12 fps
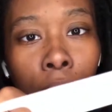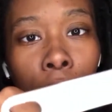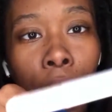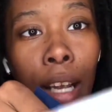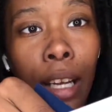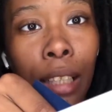and
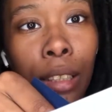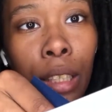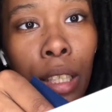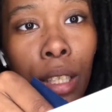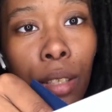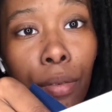I got
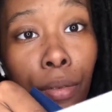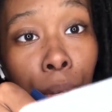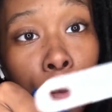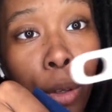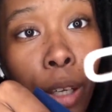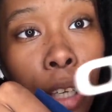this
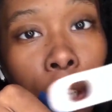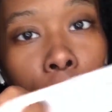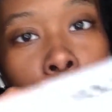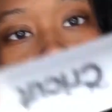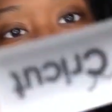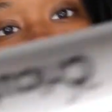from Cricut.
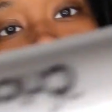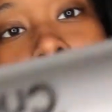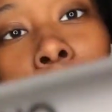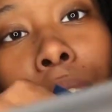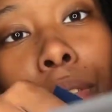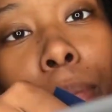Well,
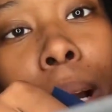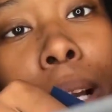I got it from